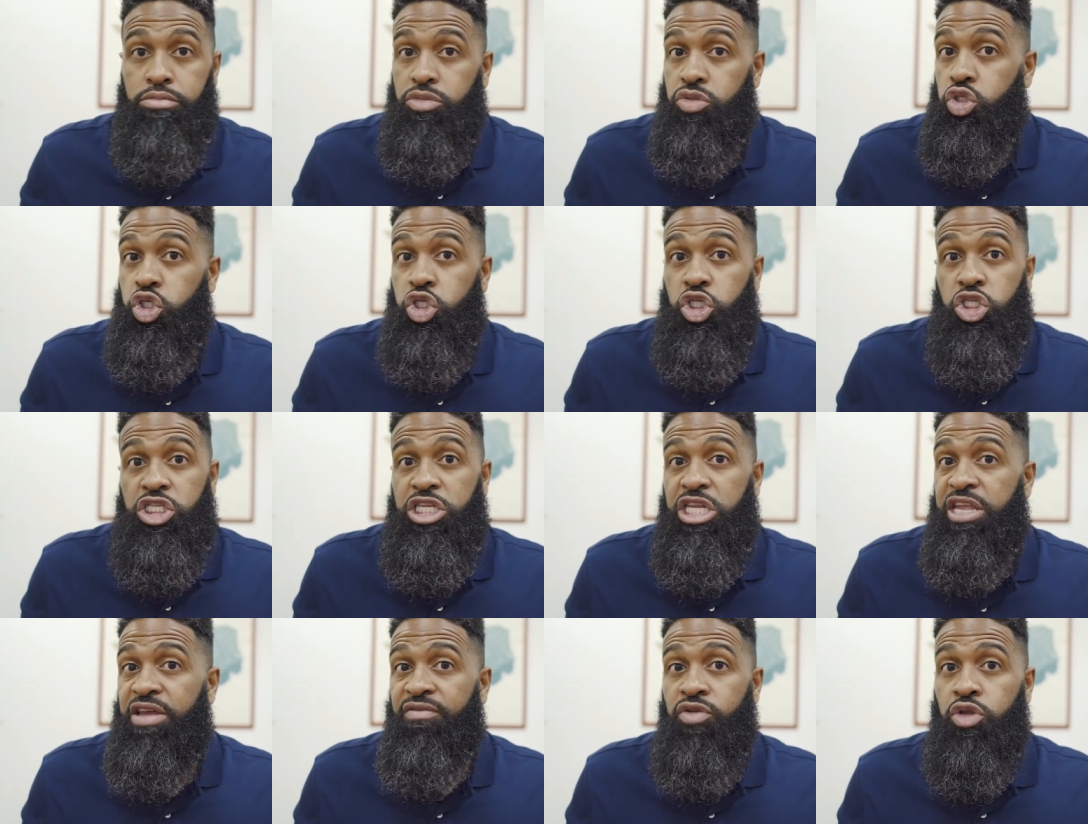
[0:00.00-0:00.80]
Just
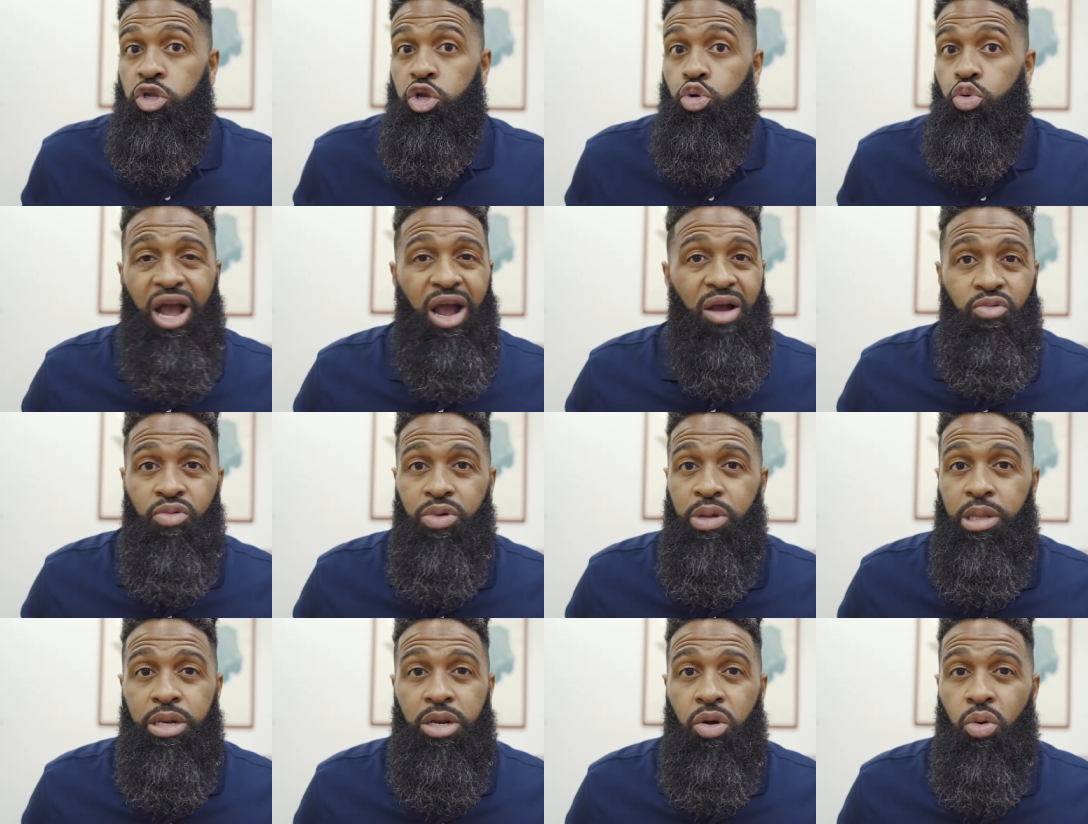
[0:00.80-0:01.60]
never knew. I
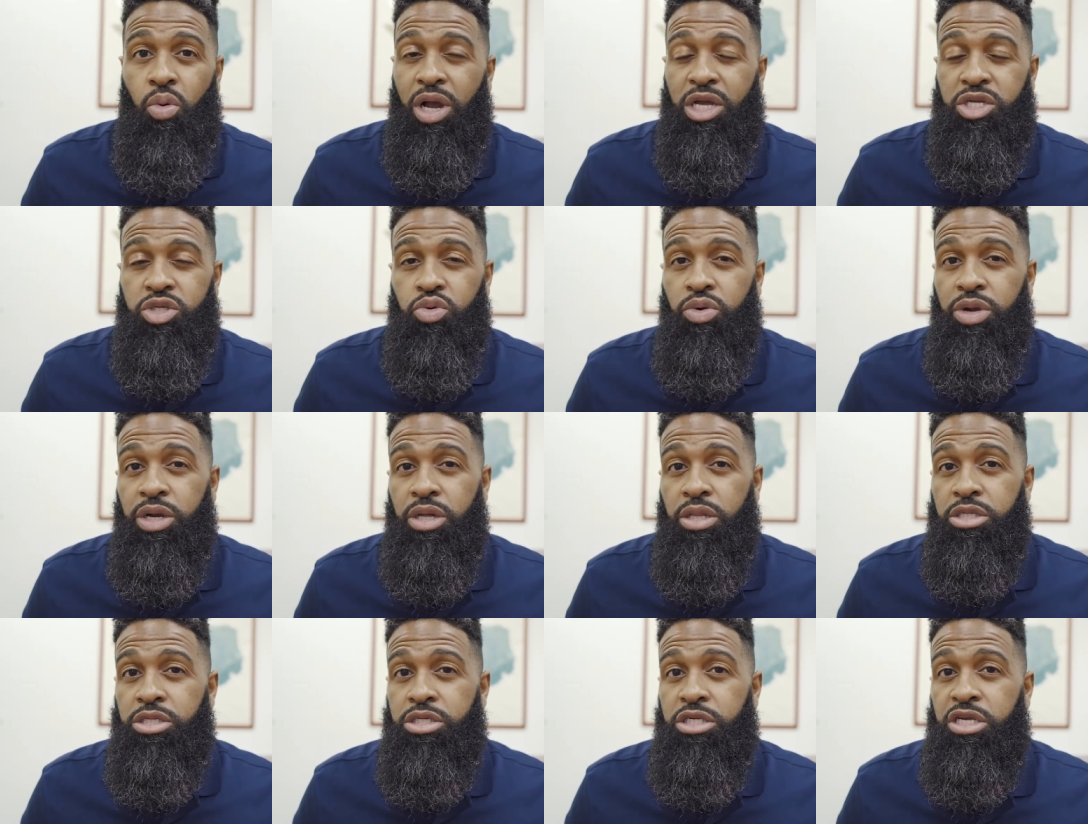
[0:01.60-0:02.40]
really don't watch
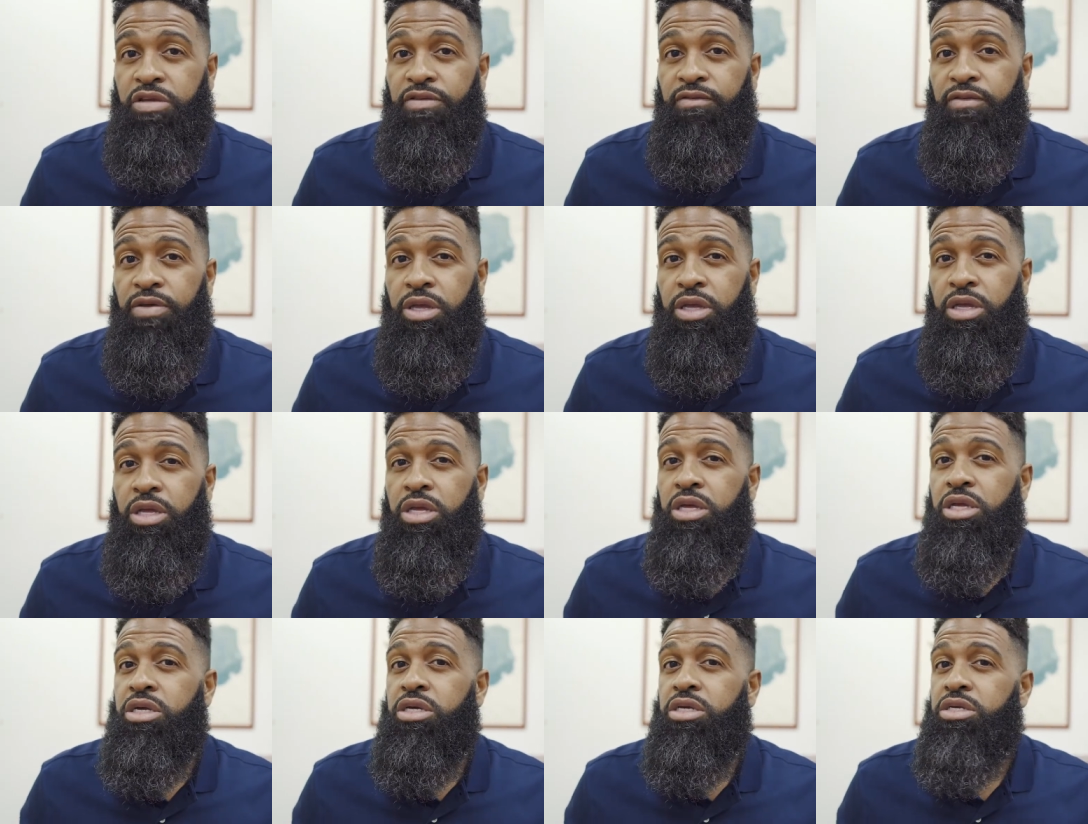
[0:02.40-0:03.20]
regular TV.
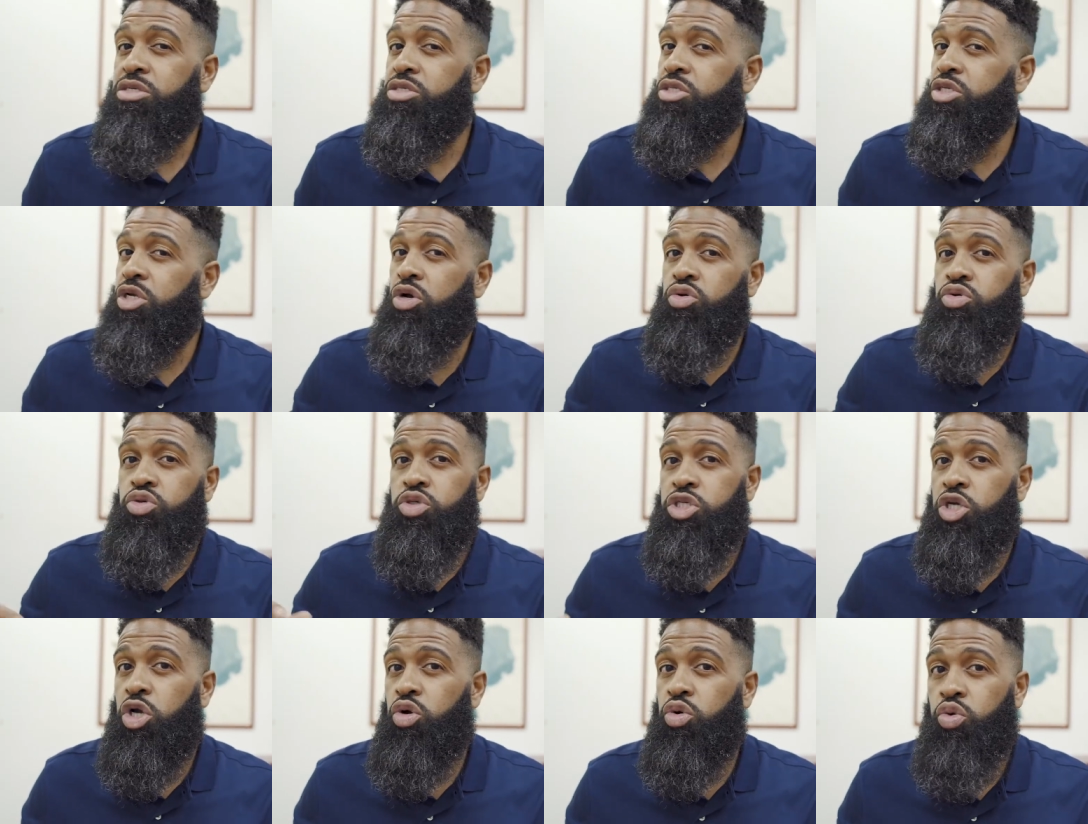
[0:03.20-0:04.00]
So
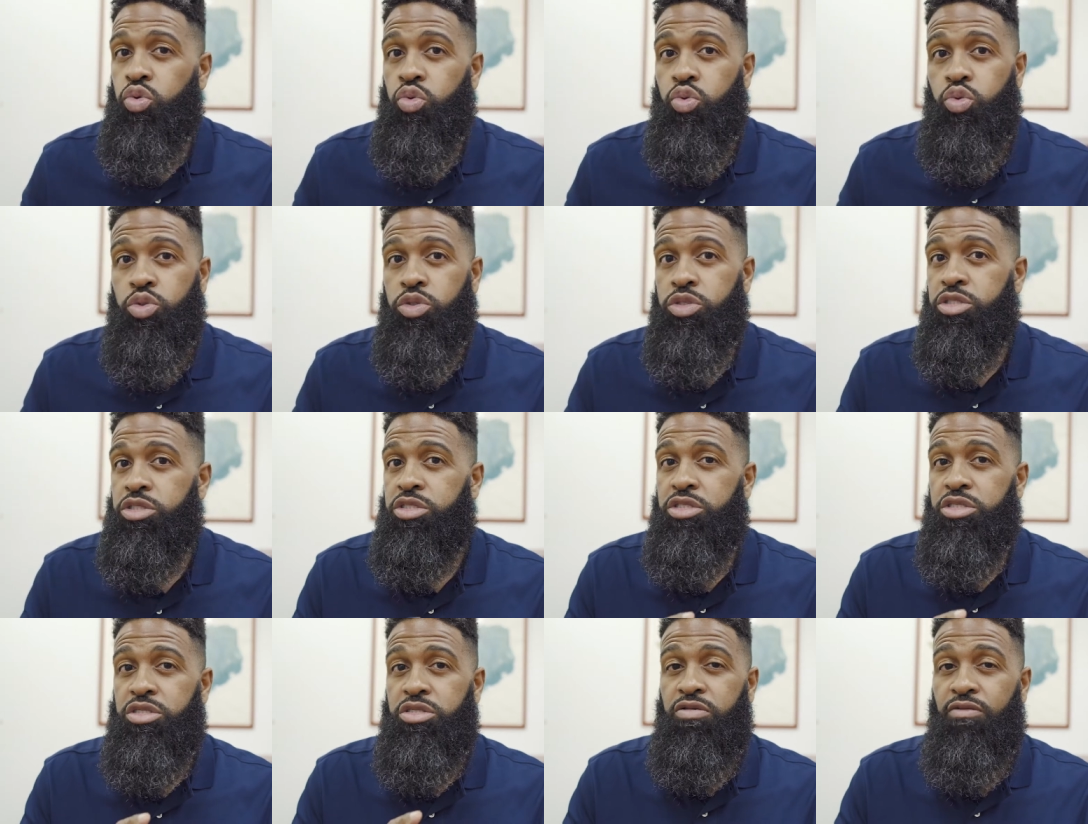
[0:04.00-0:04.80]
shows
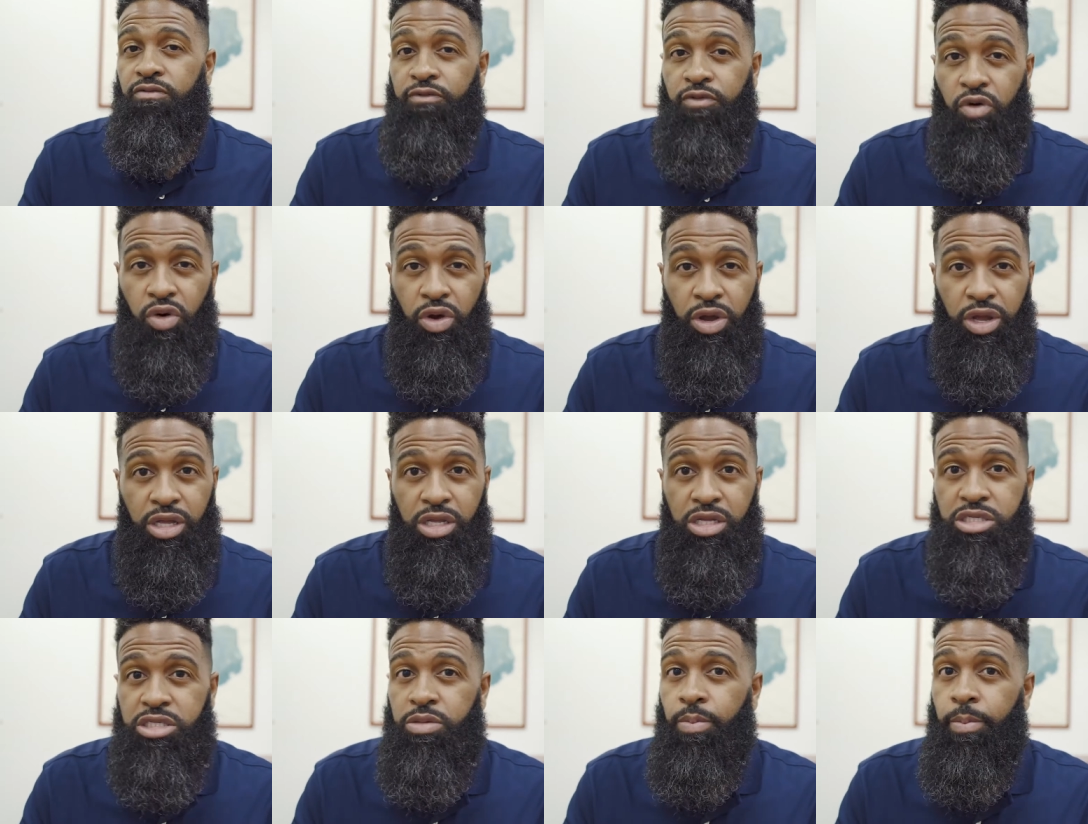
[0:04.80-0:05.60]
The
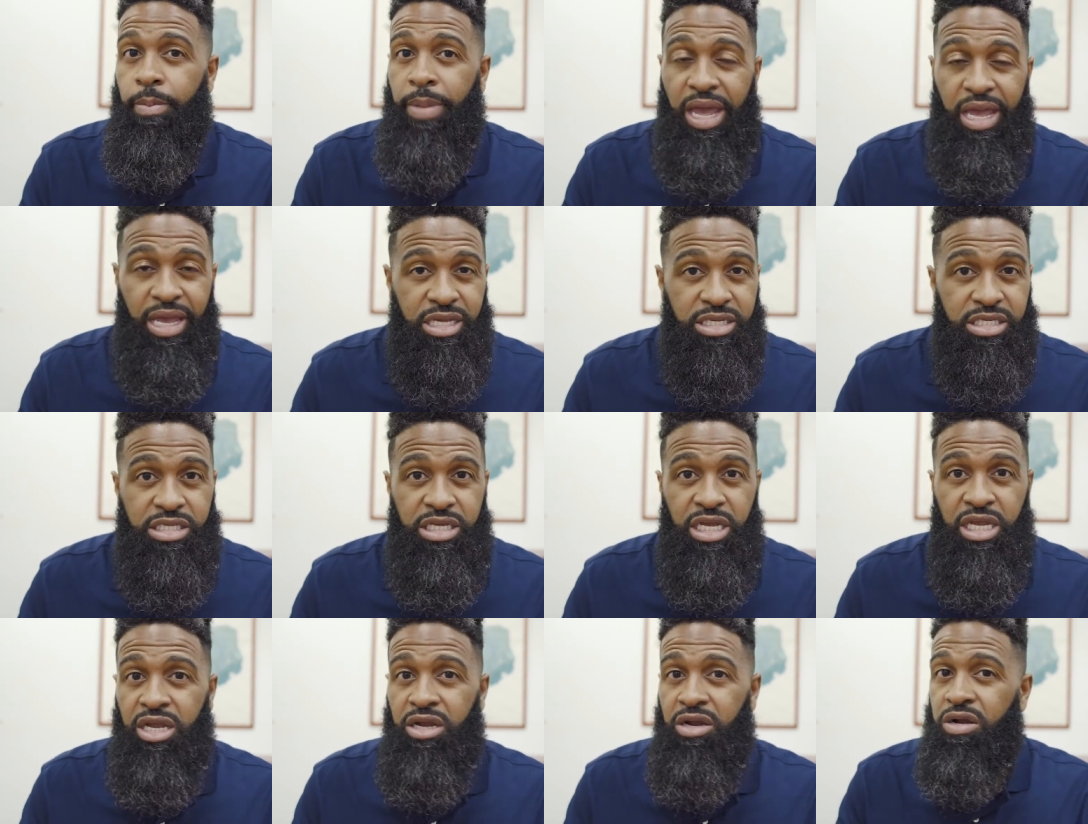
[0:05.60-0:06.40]
Voice, Mass
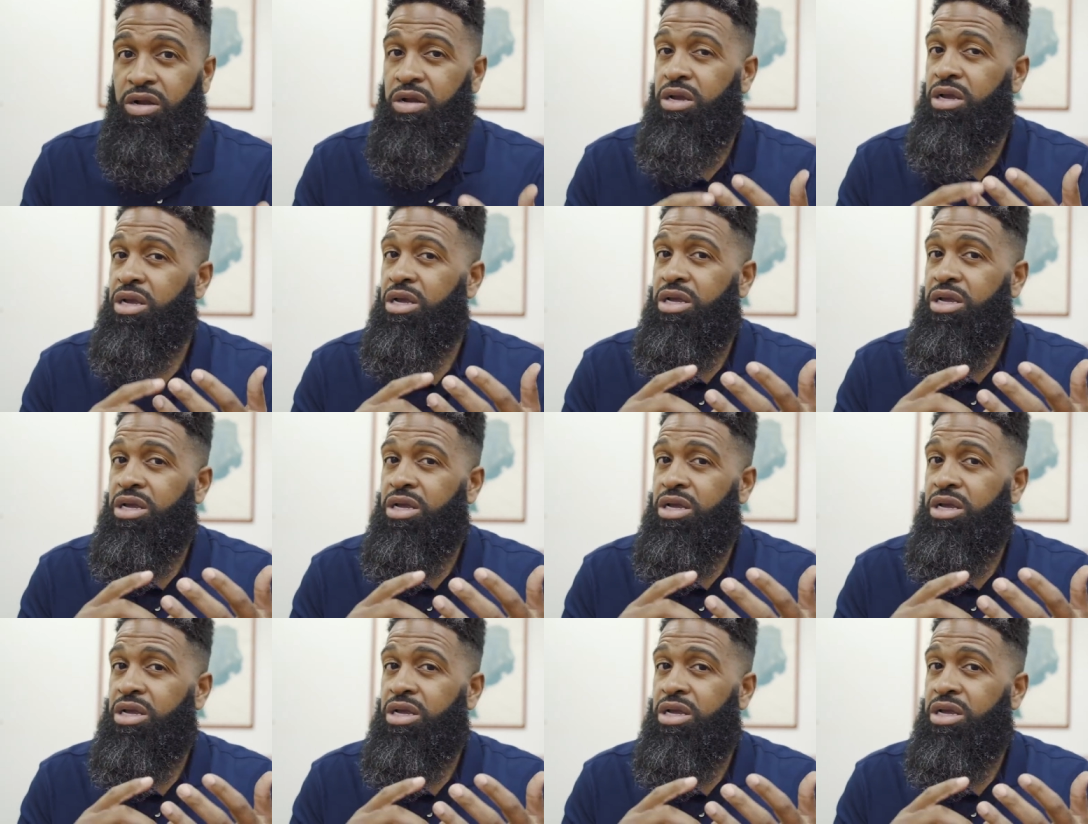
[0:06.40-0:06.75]
Singer,